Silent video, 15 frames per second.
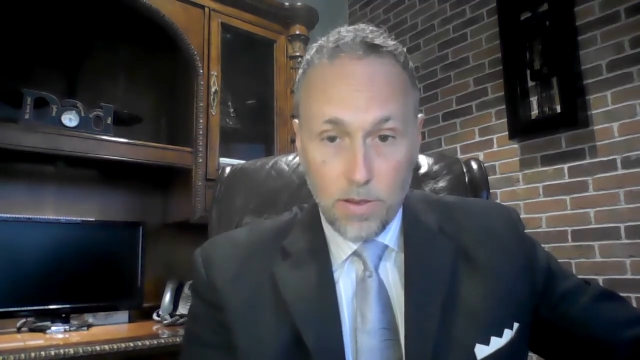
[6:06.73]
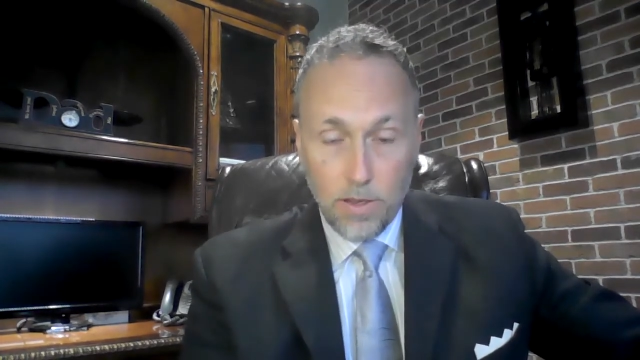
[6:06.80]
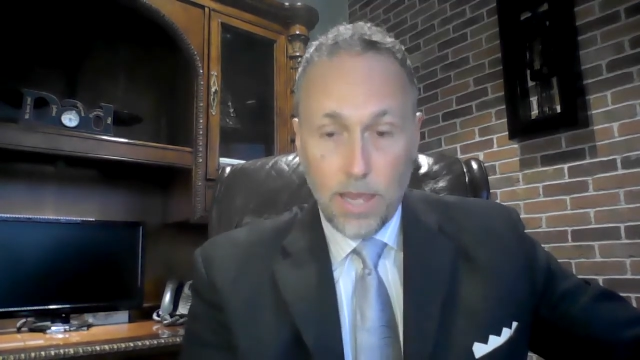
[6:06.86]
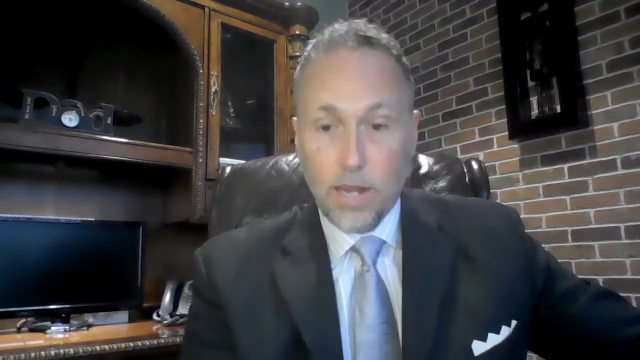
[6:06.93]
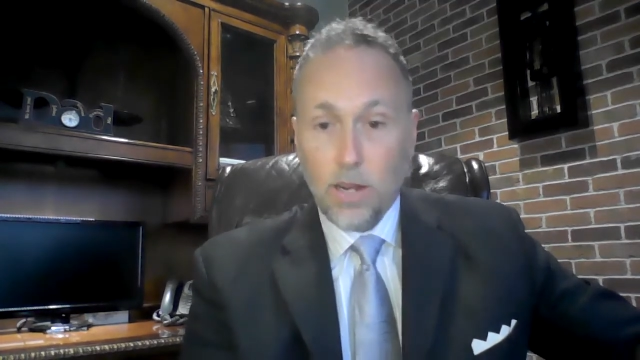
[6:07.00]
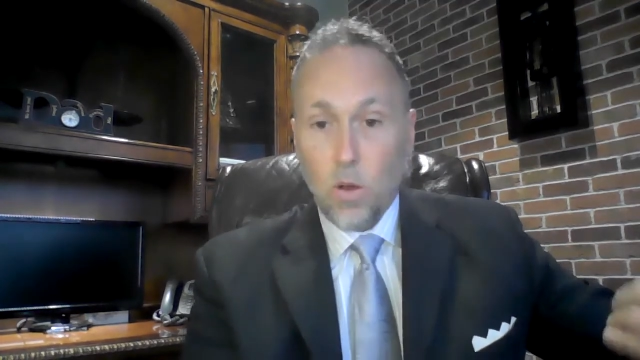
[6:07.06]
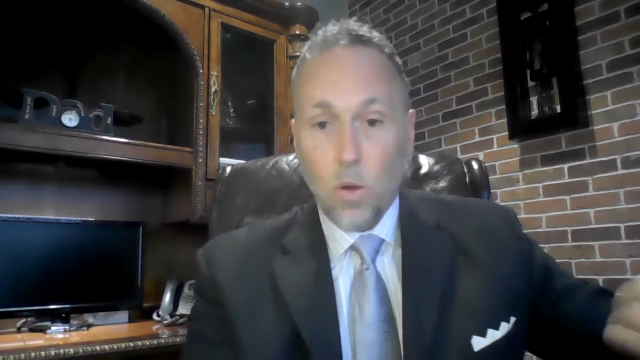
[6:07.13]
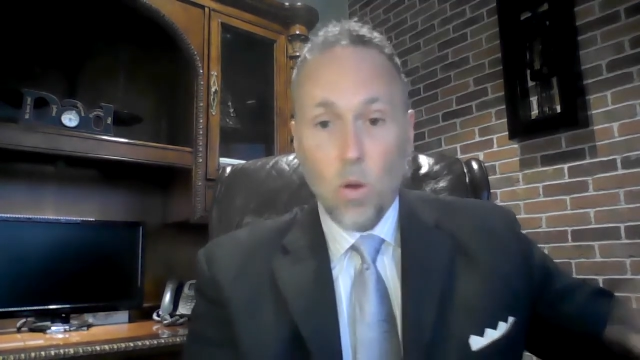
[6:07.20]

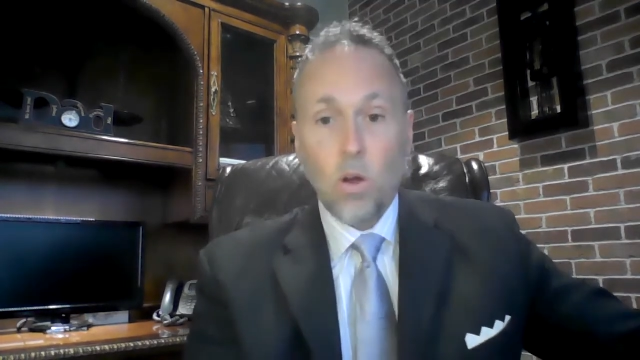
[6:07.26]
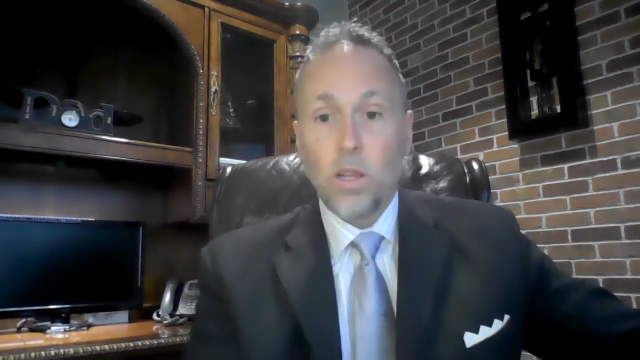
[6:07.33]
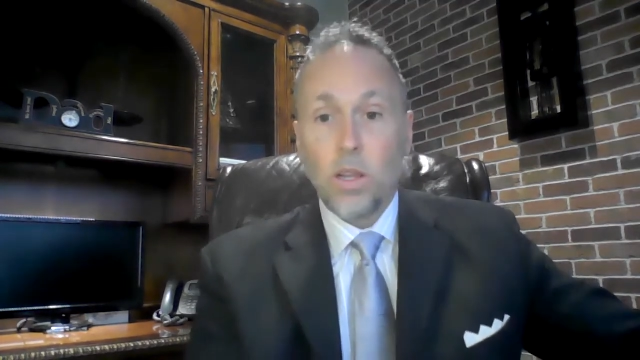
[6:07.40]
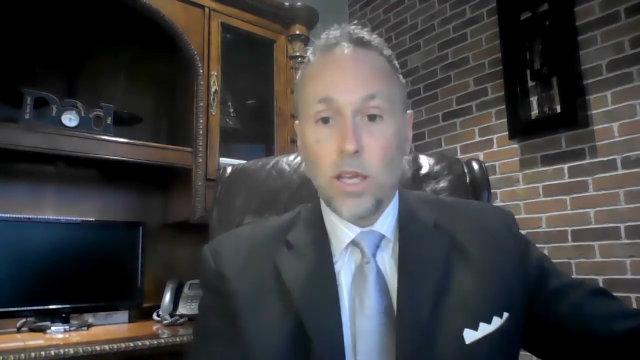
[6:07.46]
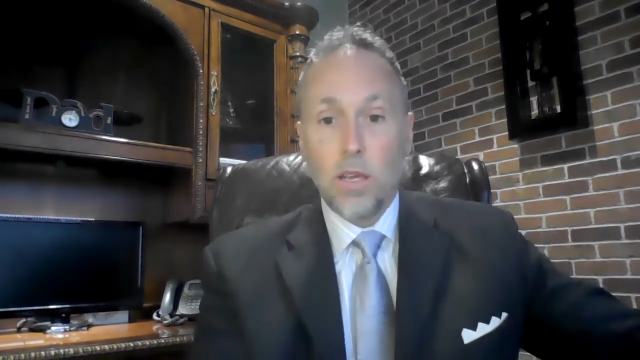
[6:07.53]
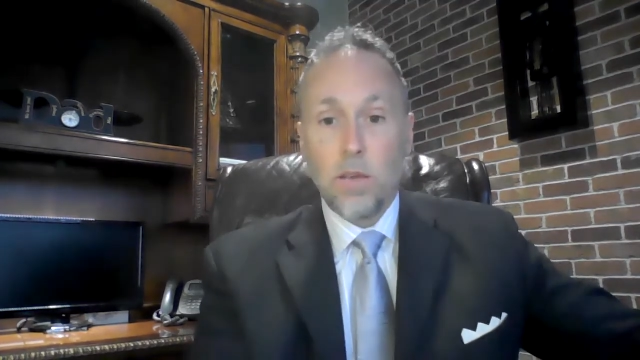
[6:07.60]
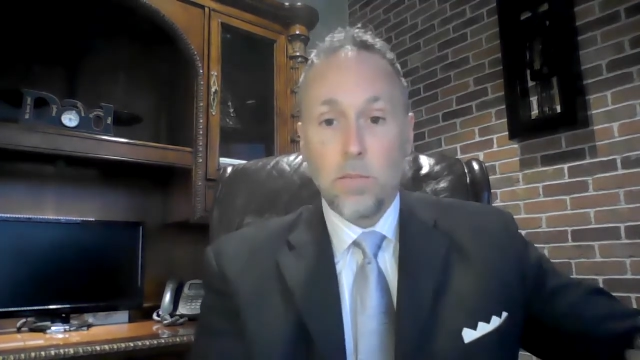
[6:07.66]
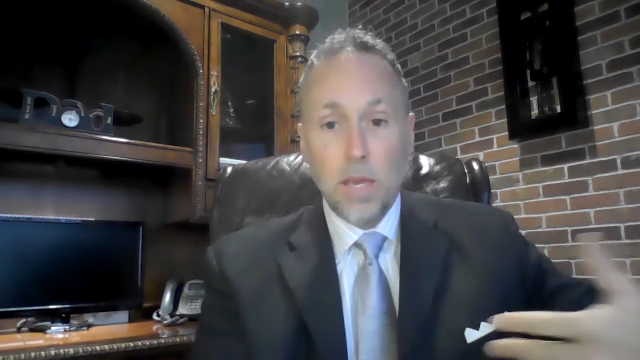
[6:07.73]
and
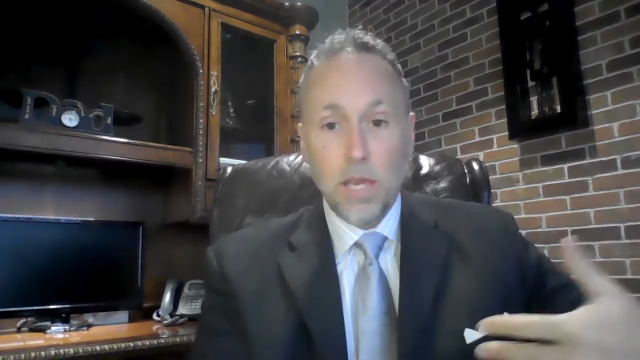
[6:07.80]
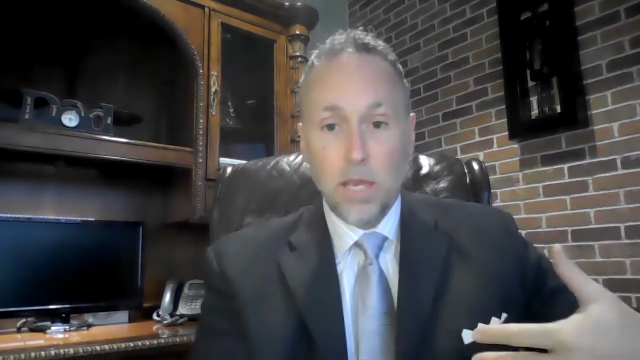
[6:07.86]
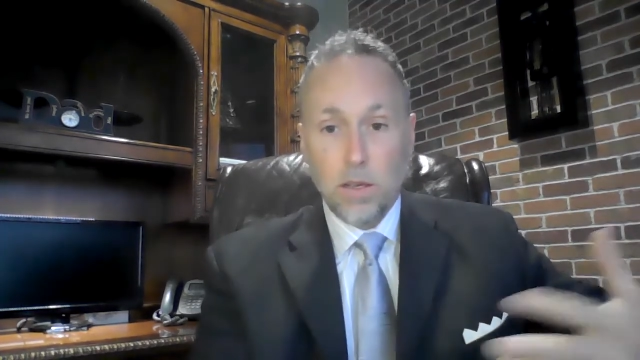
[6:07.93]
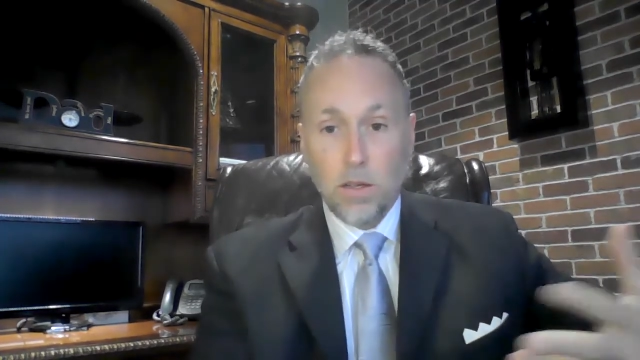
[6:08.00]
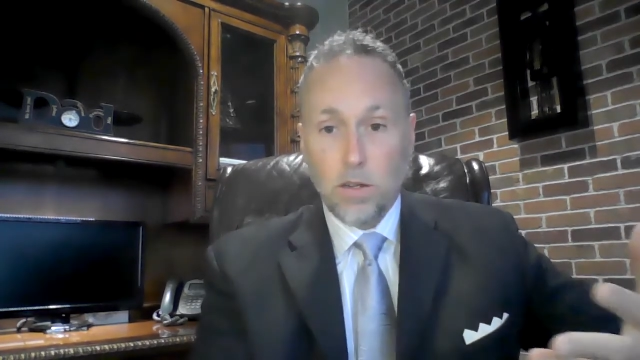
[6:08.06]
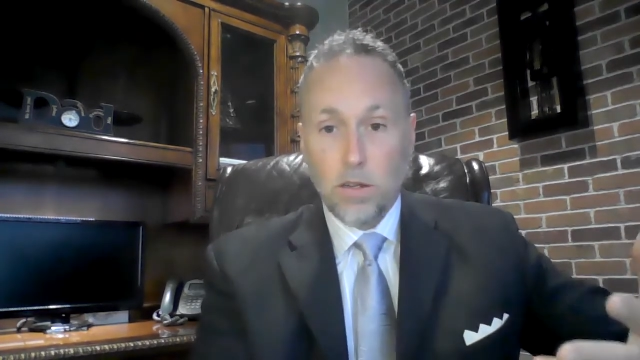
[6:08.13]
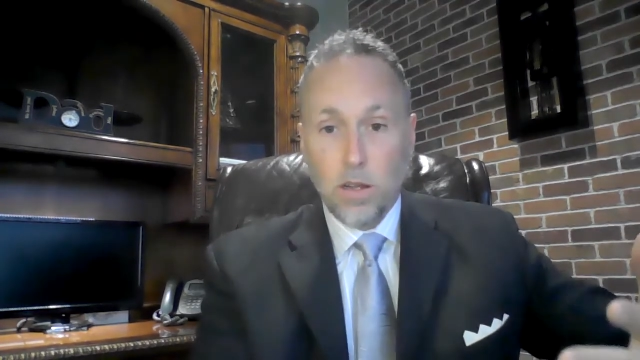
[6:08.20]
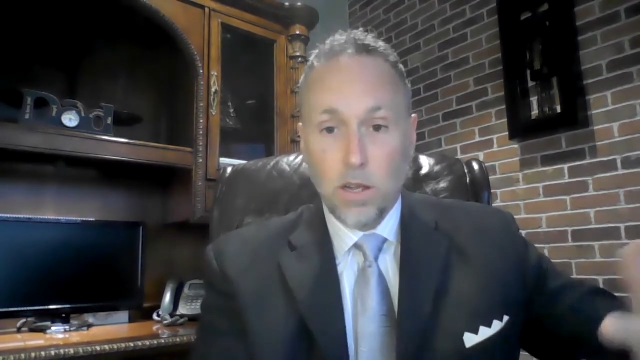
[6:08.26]
calling me
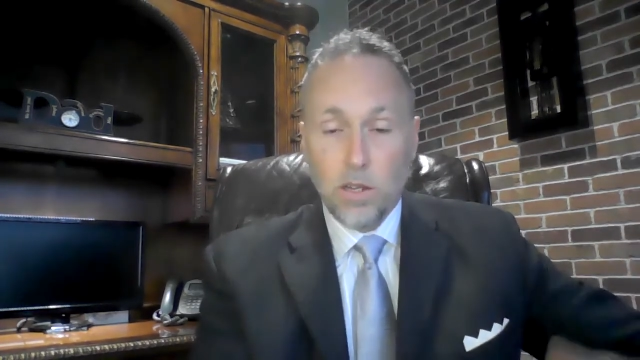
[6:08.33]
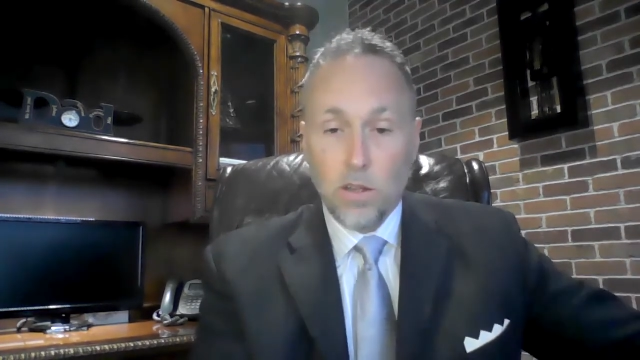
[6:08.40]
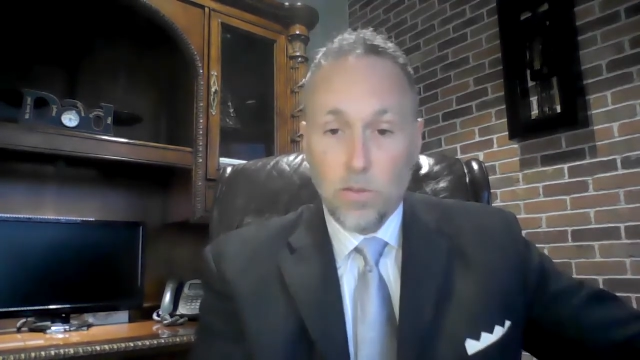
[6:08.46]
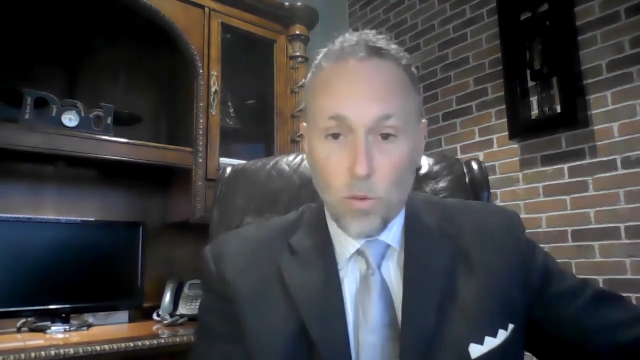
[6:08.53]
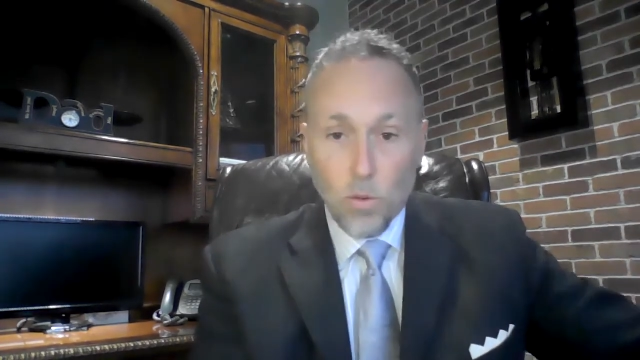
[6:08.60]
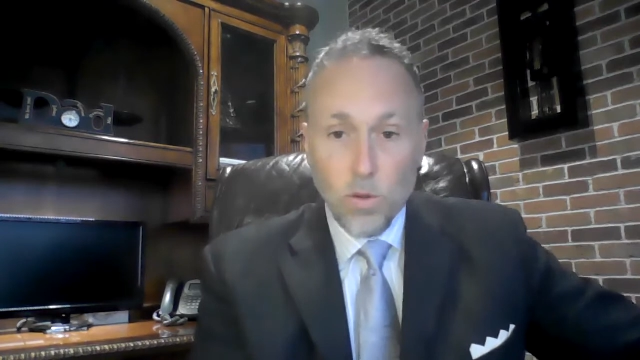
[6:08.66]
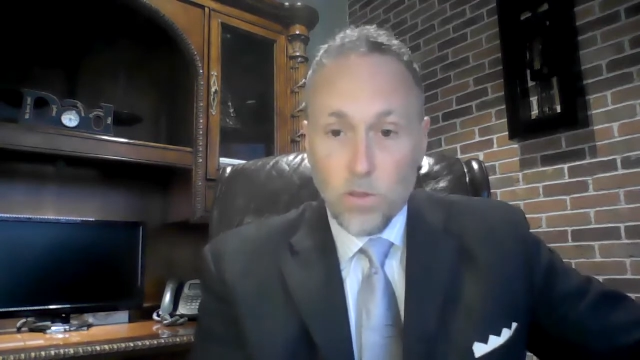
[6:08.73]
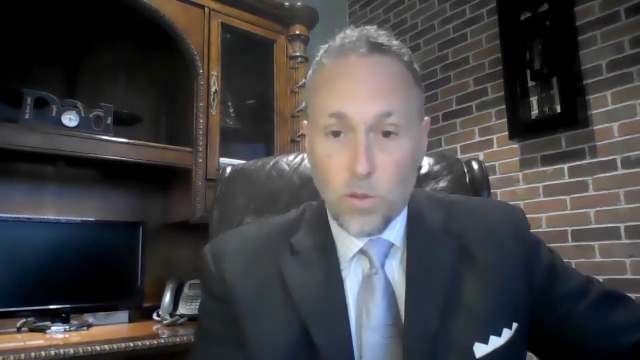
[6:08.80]
a
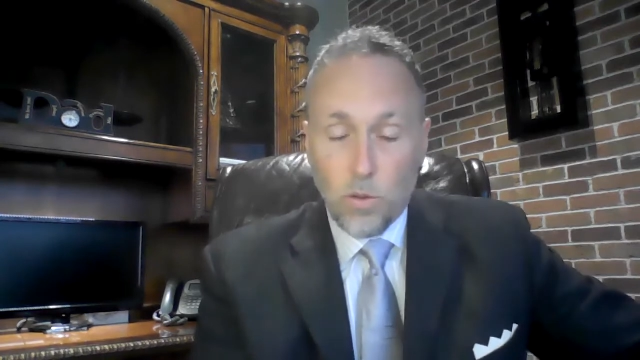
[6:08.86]
divorce